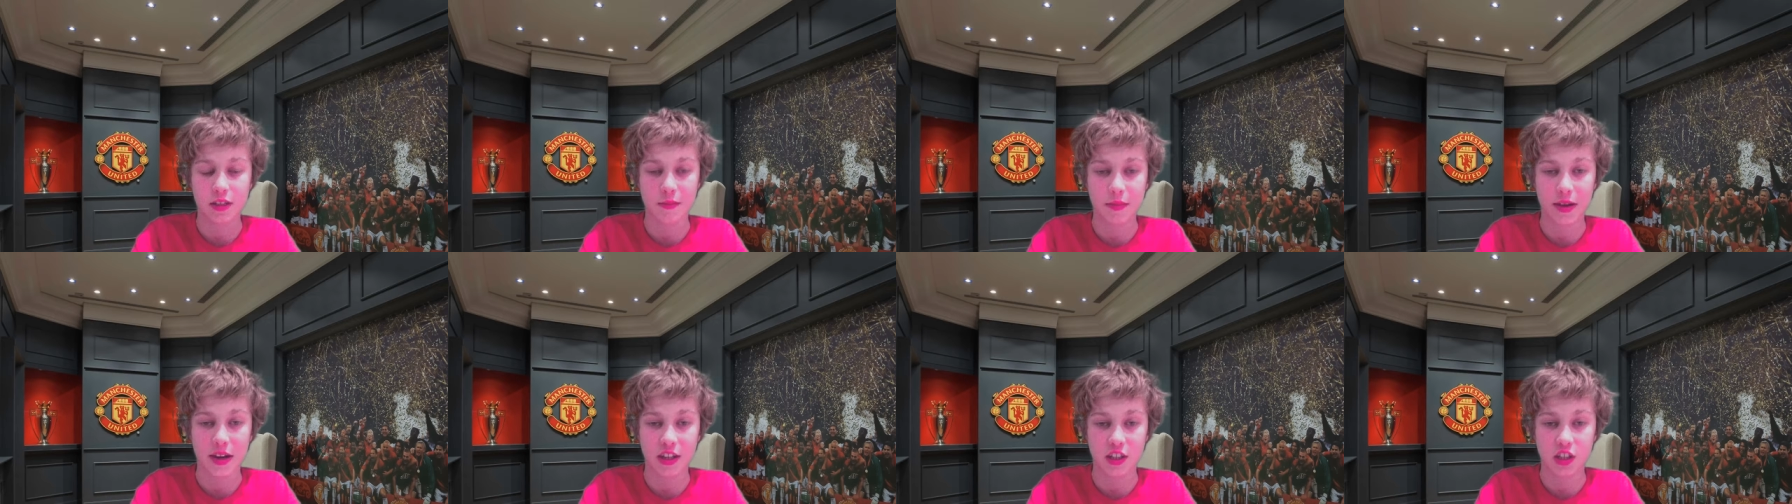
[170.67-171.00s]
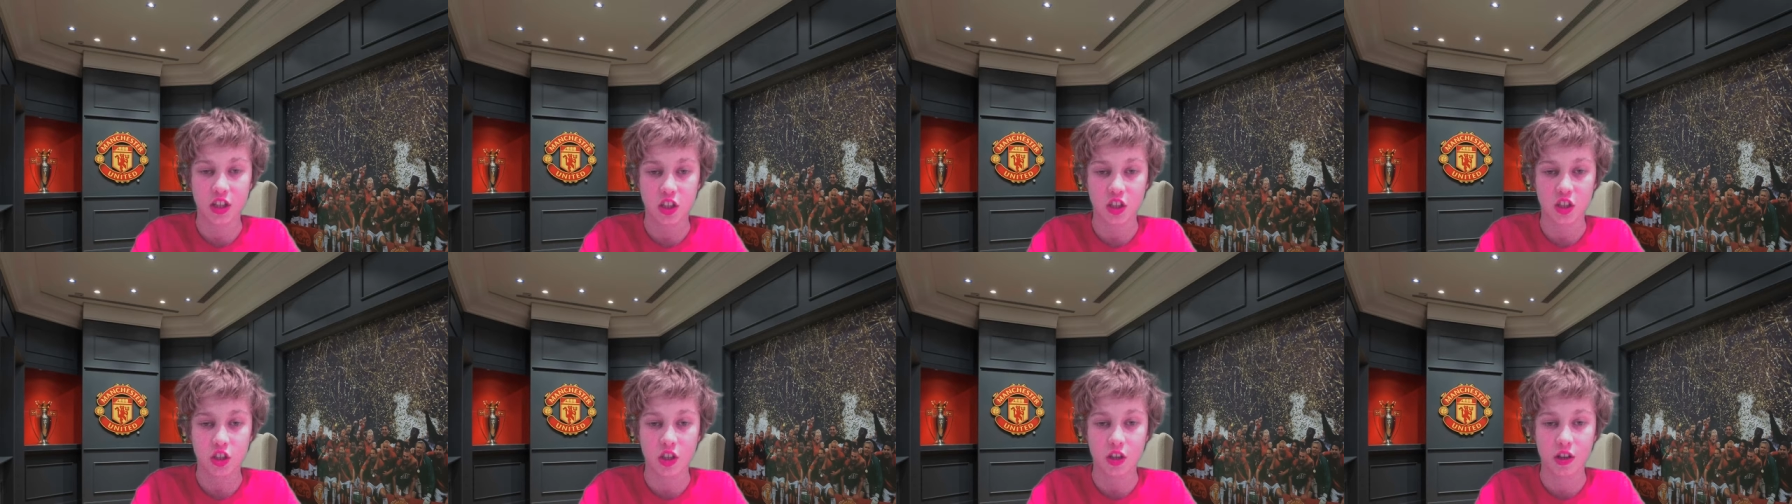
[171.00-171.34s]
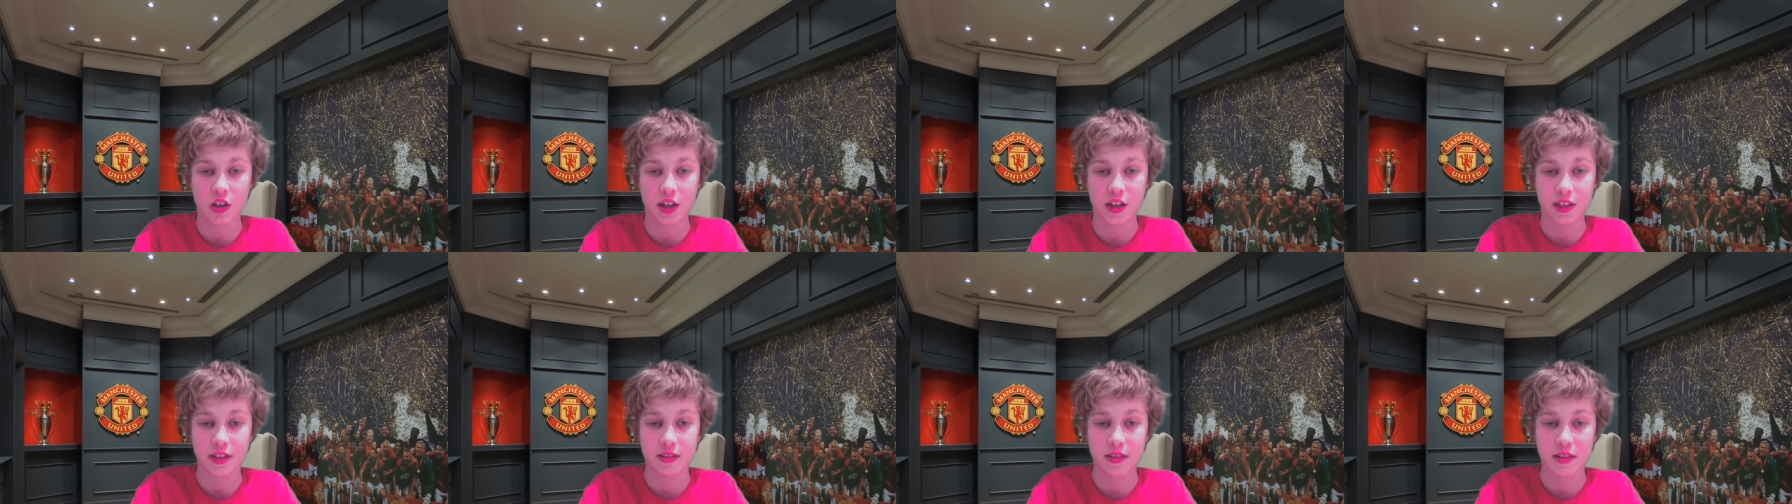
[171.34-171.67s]
to Manchester
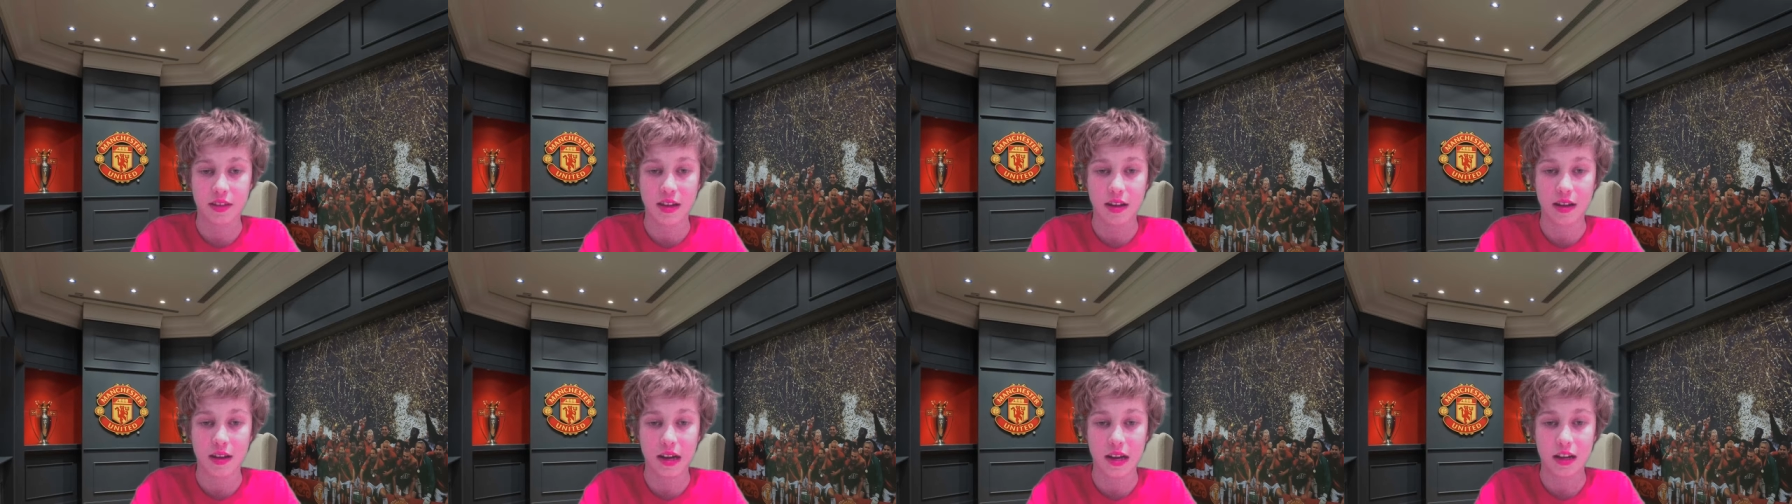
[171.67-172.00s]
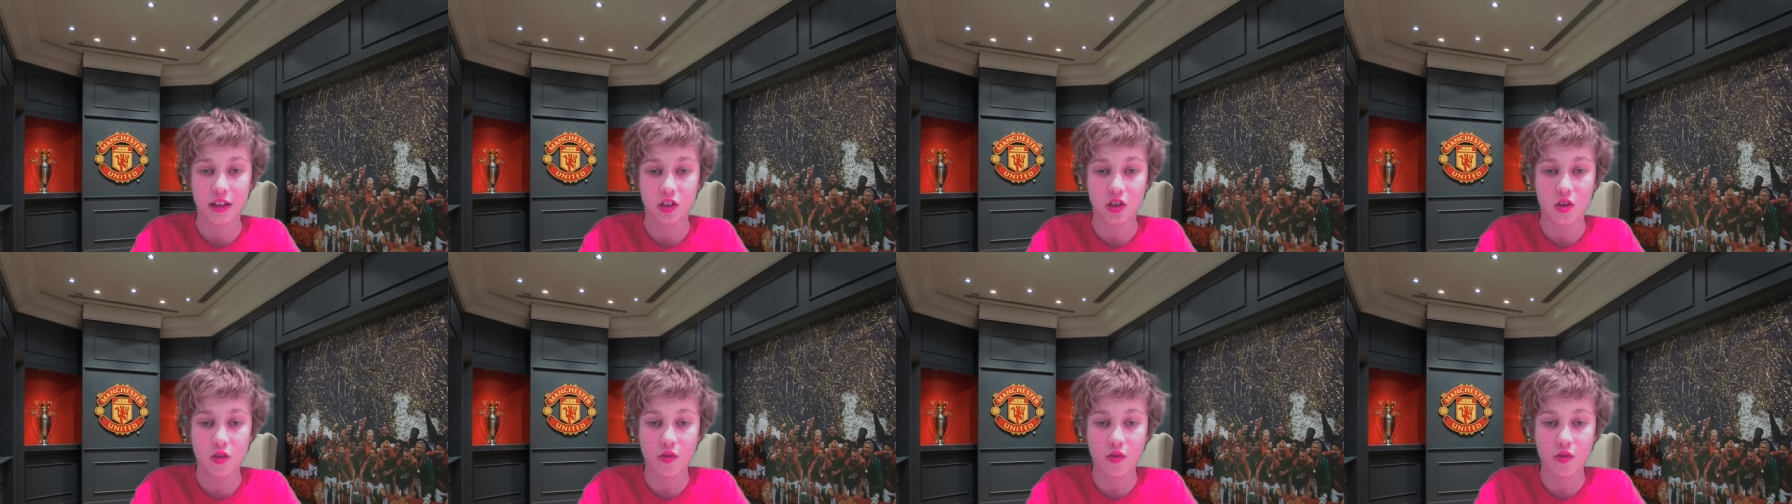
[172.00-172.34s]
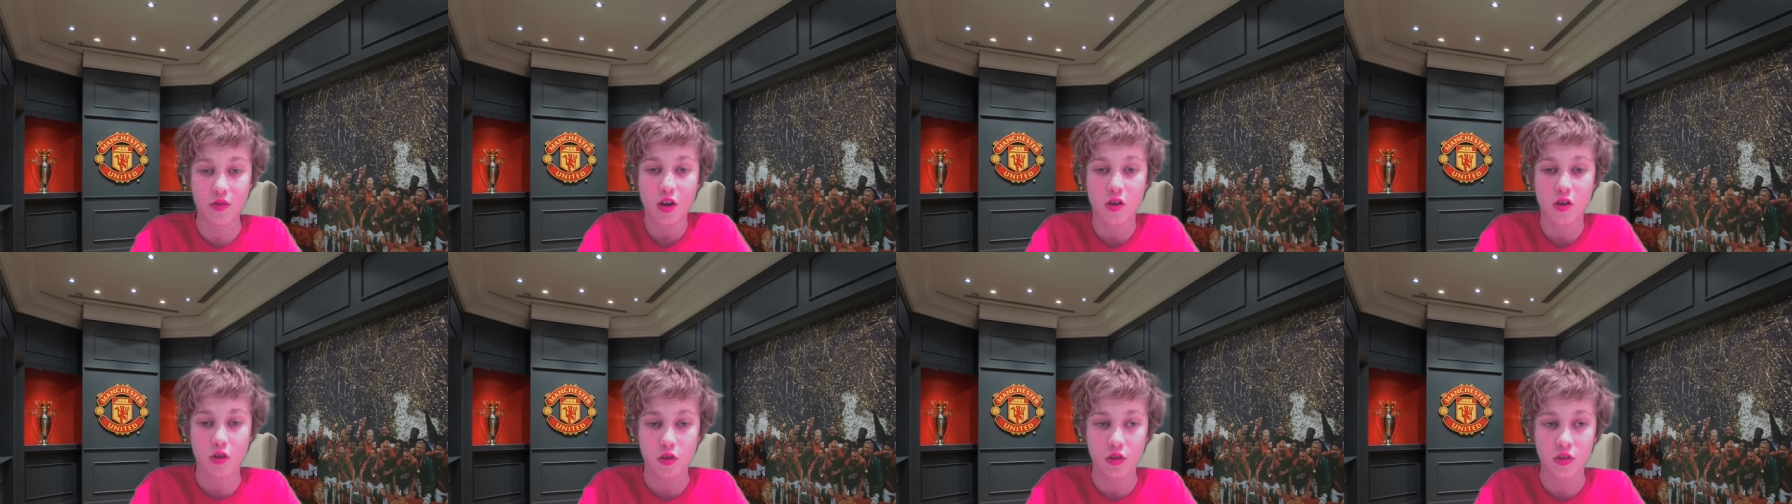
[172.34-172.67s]
United? Then
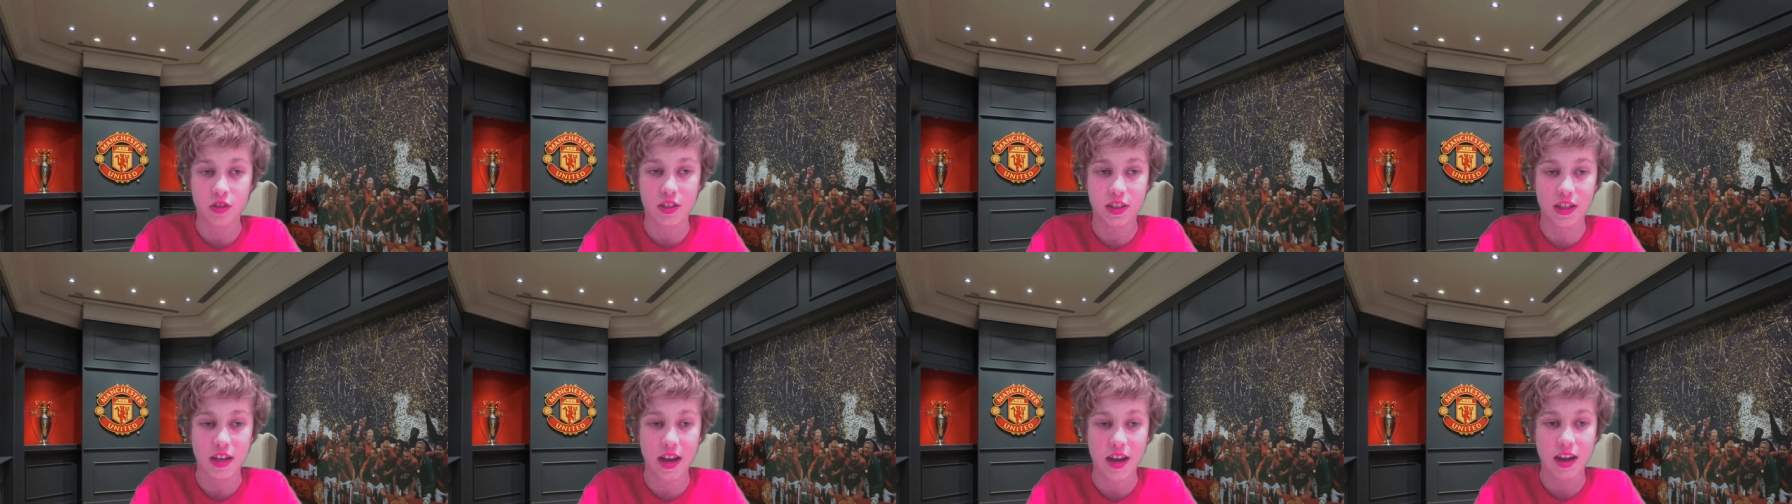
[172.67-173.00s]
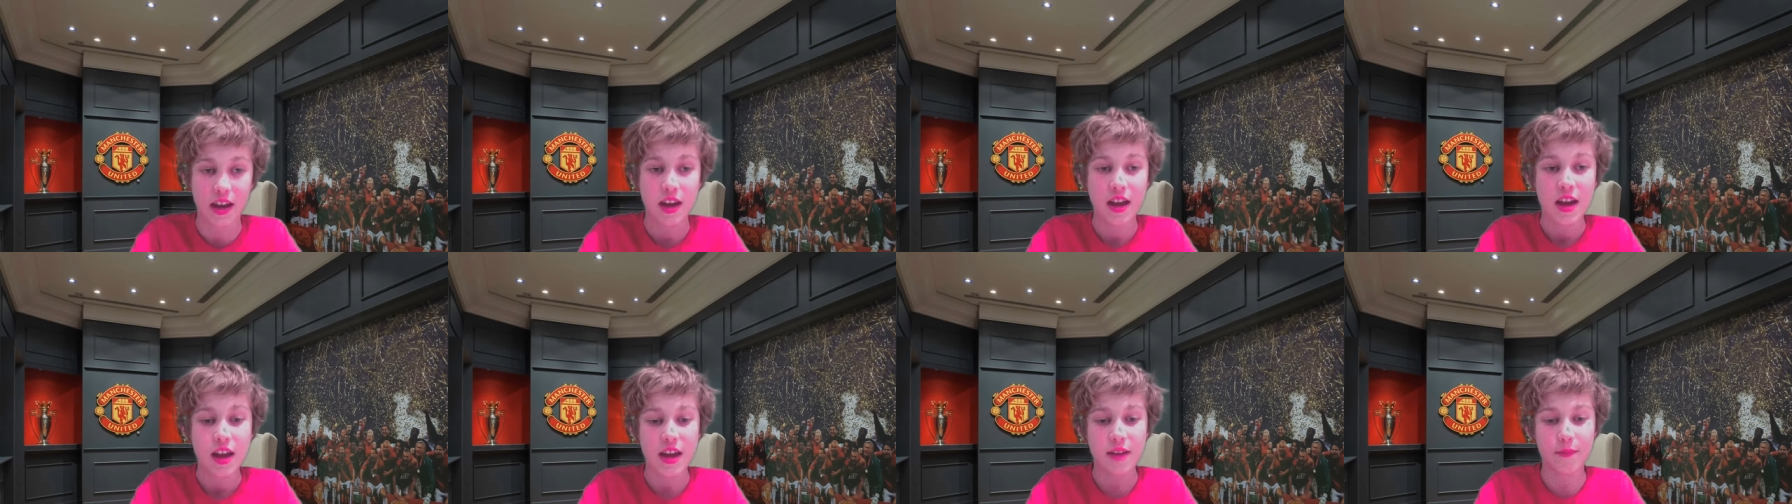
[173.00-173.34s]
Antonio Conte.